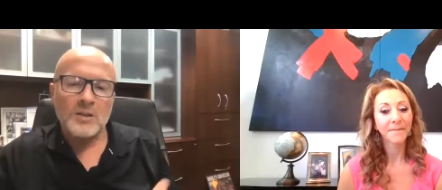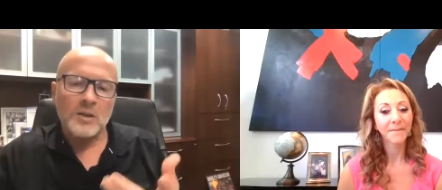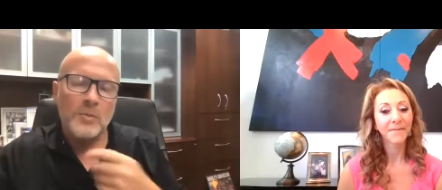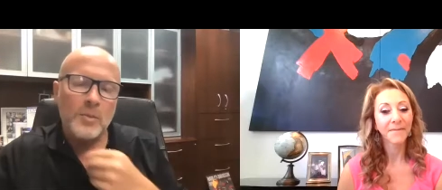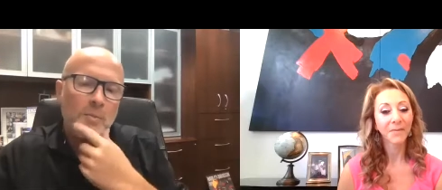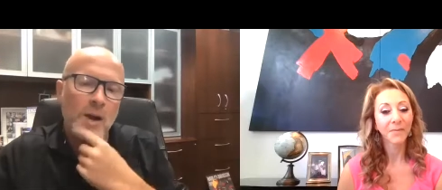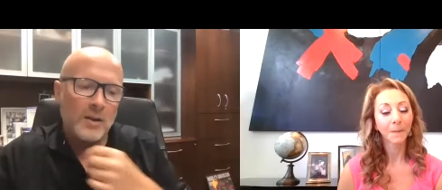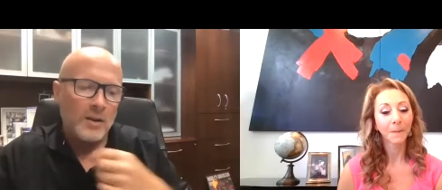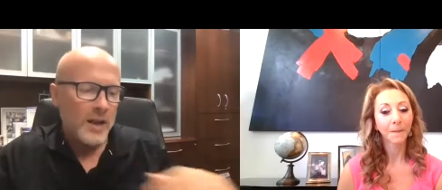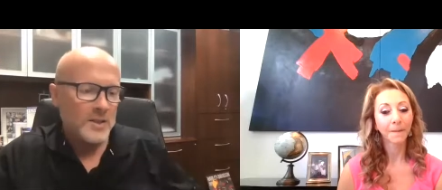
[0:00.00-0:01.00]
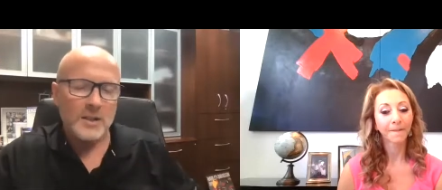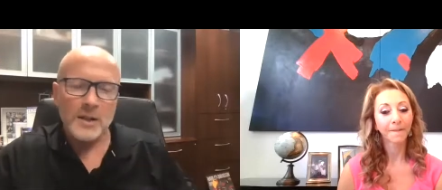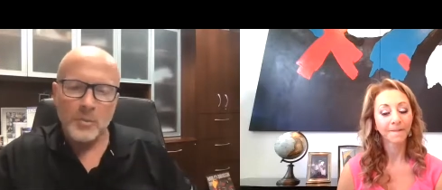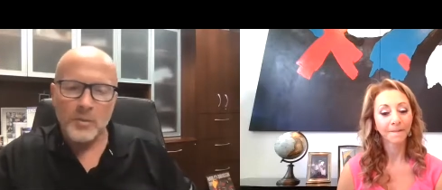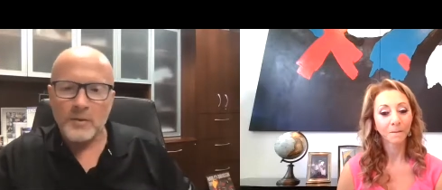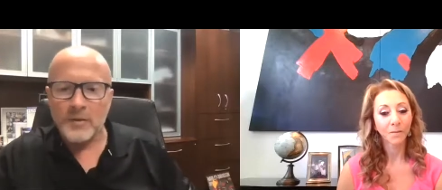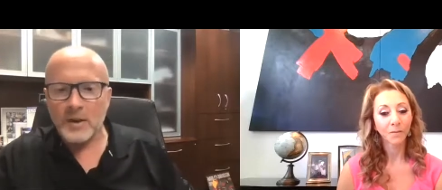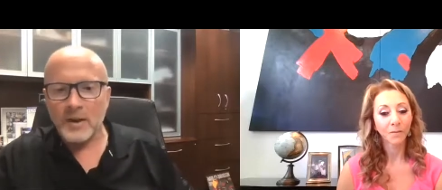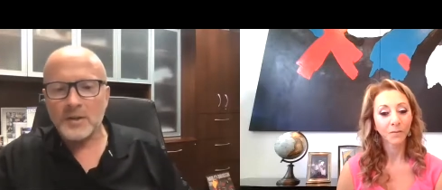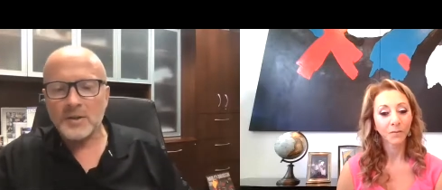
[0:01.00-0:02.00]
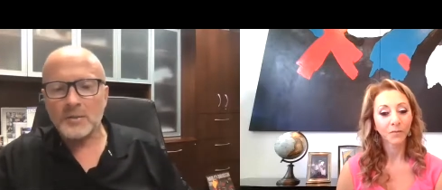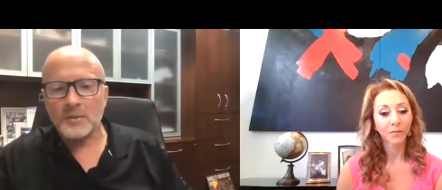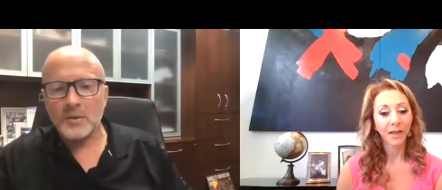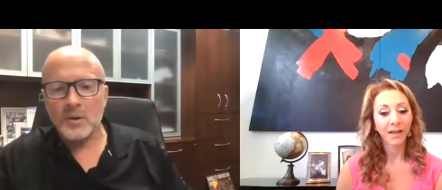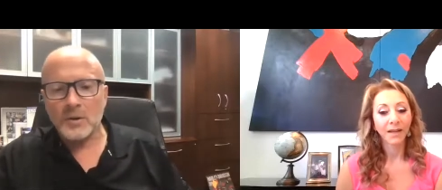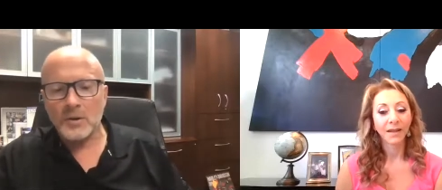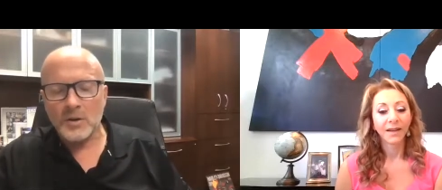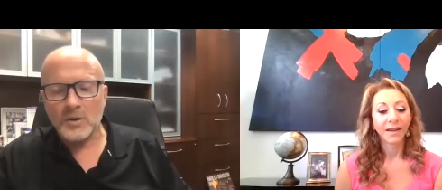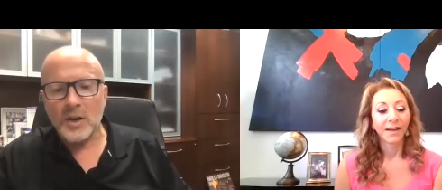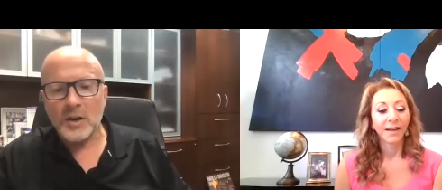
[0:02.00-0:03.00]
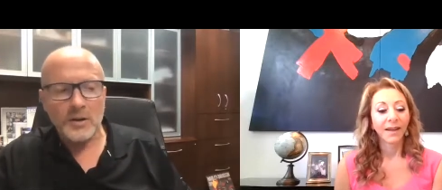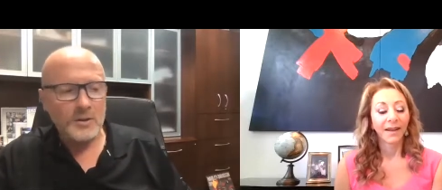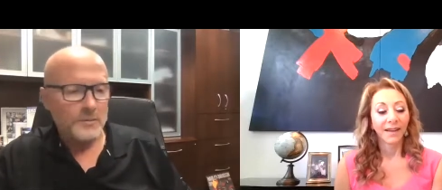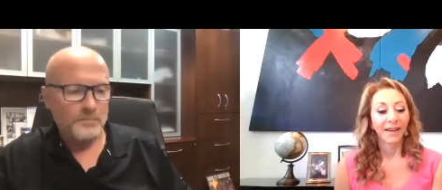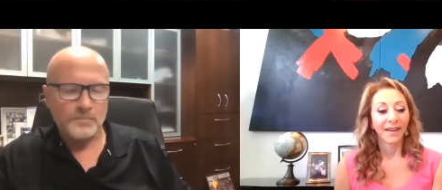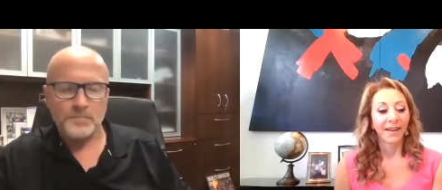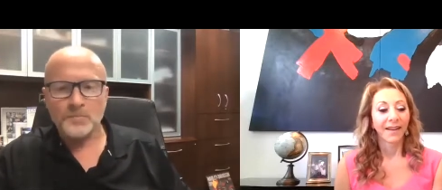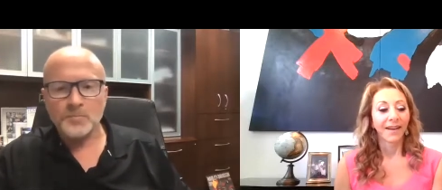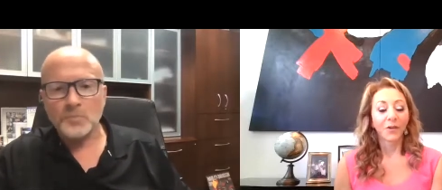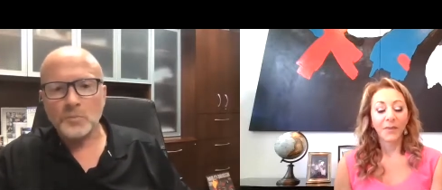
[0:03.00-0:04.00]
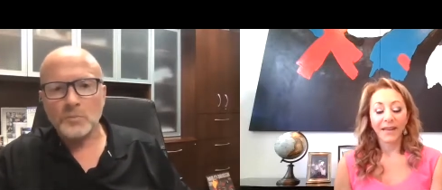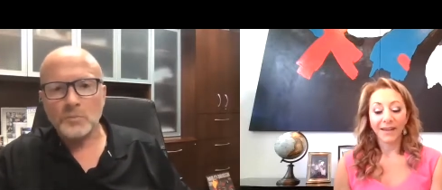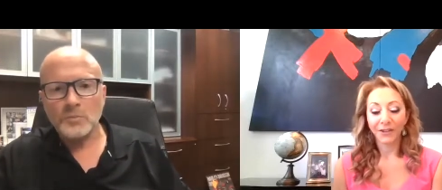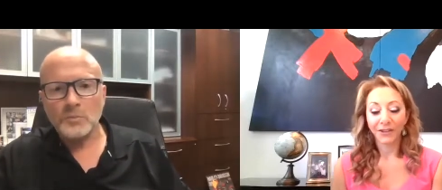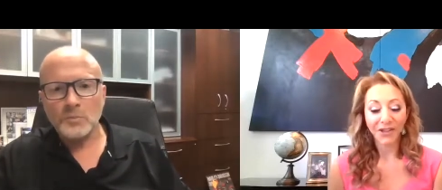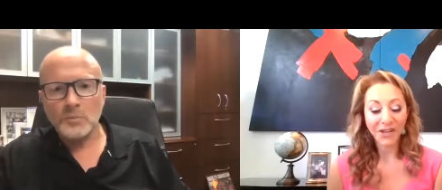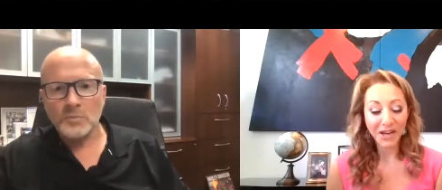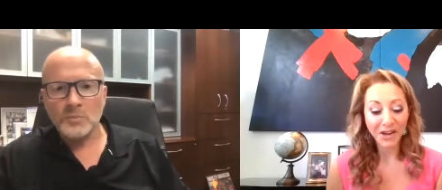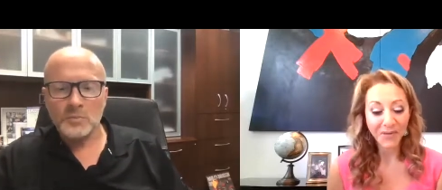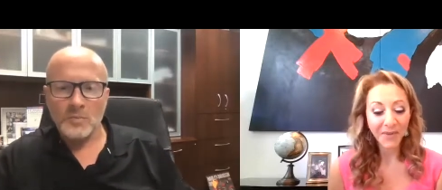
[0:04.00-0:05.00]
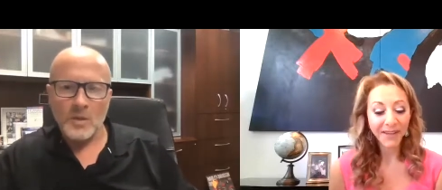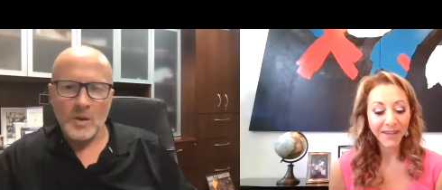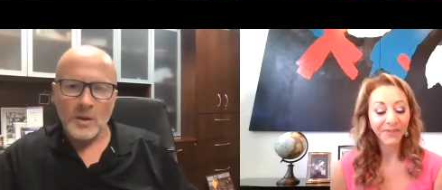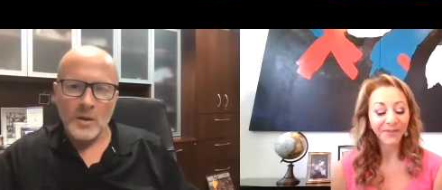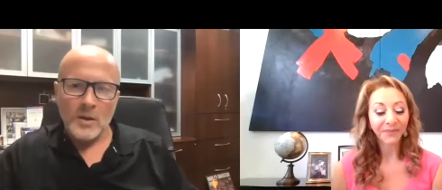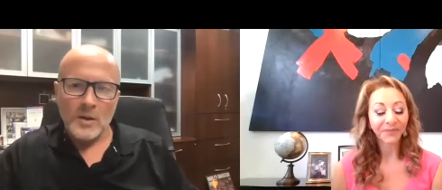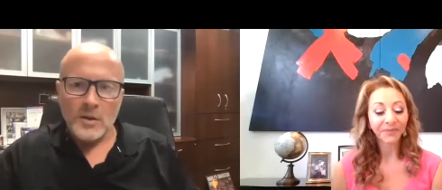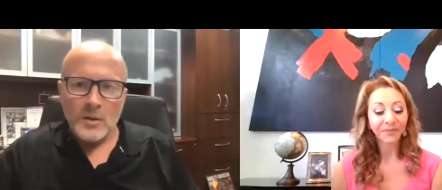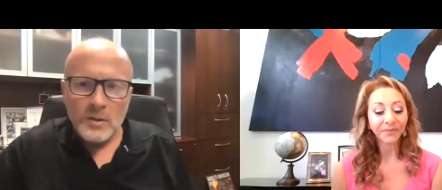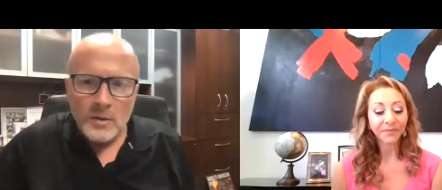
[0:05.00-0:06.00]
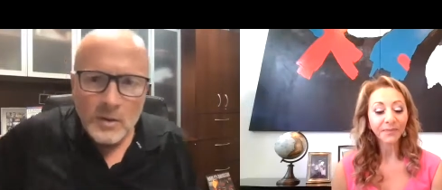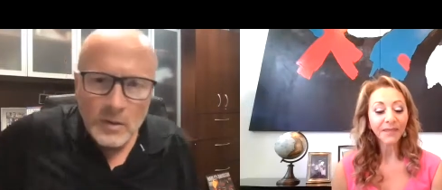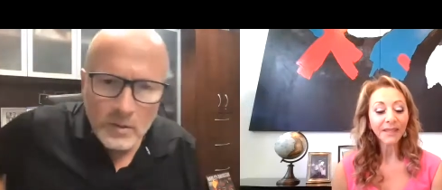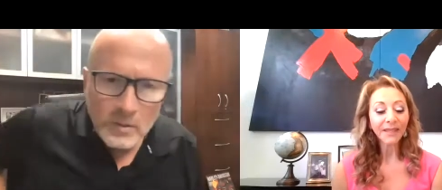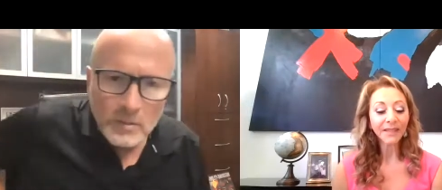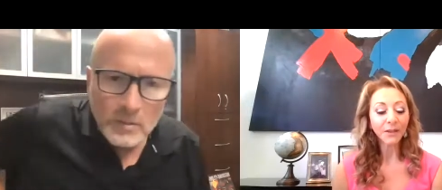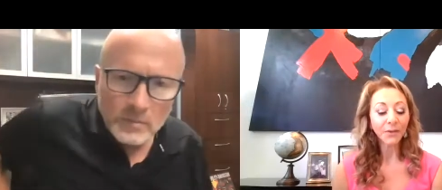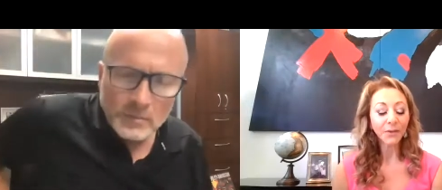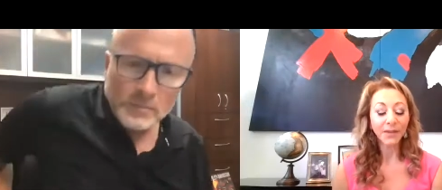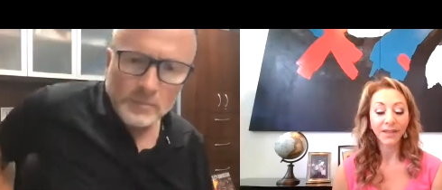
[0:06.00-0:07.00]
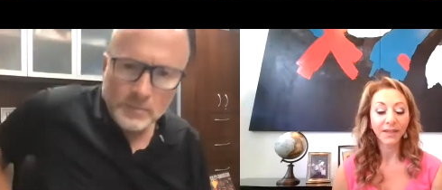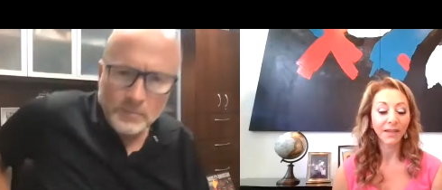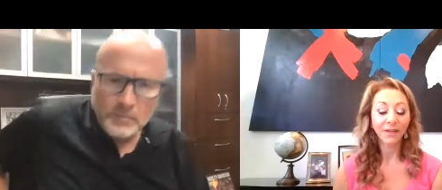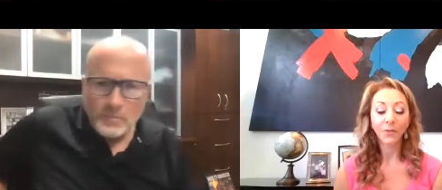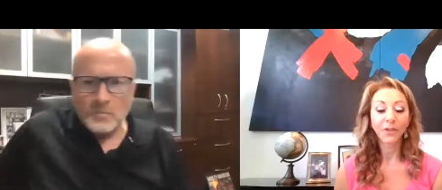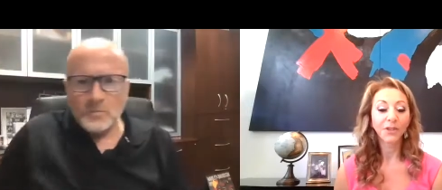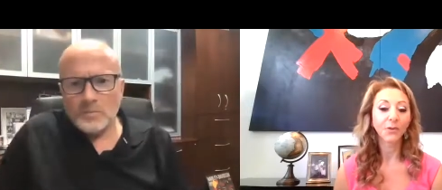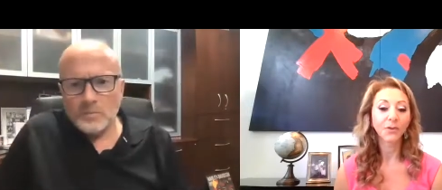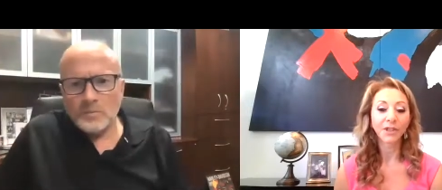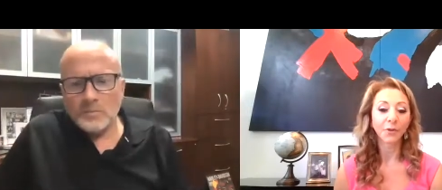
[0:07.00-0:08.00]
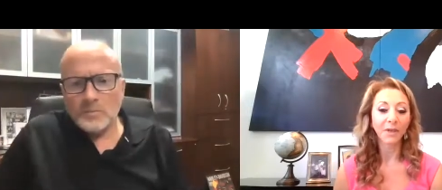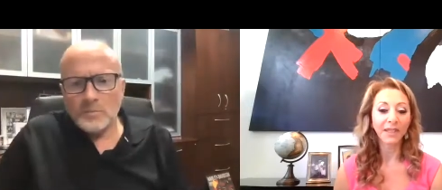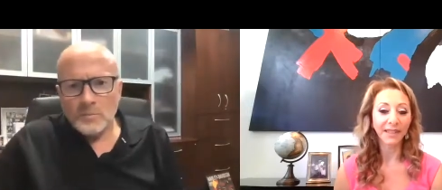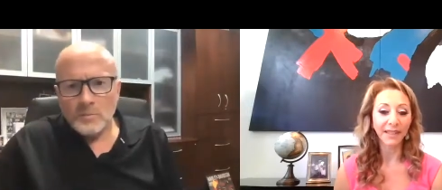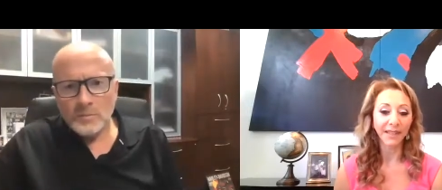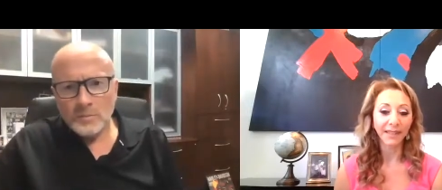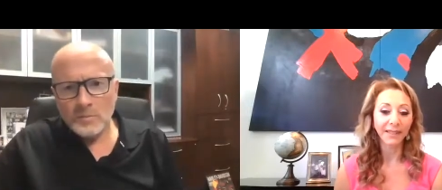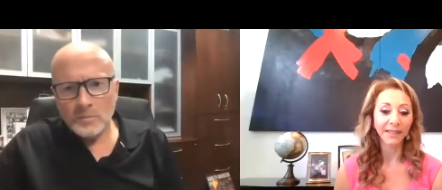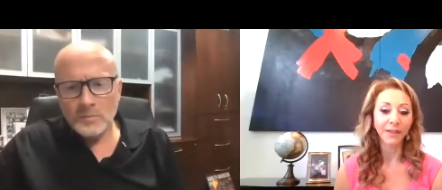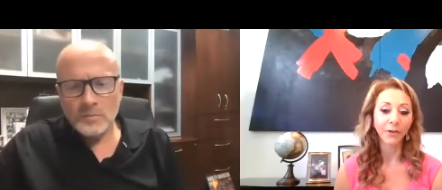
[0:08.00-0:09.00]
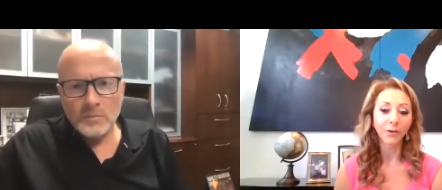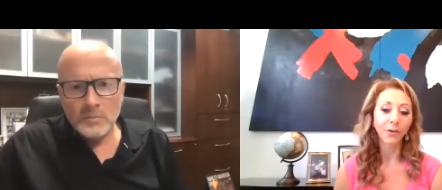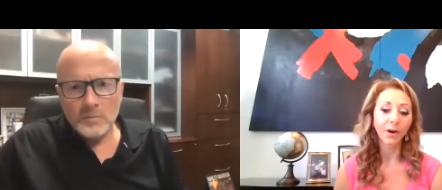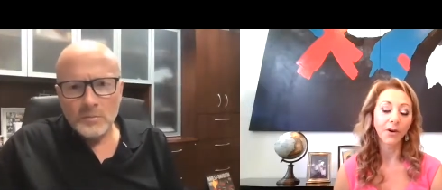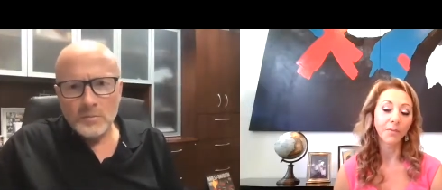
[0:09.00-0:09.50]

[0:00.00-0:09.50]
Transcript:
Speaker 1: little bit about Nancy Lieberman Foundation or the charities.
Speaker 2: Oh my gosh. Um, so we do so many things. You know, our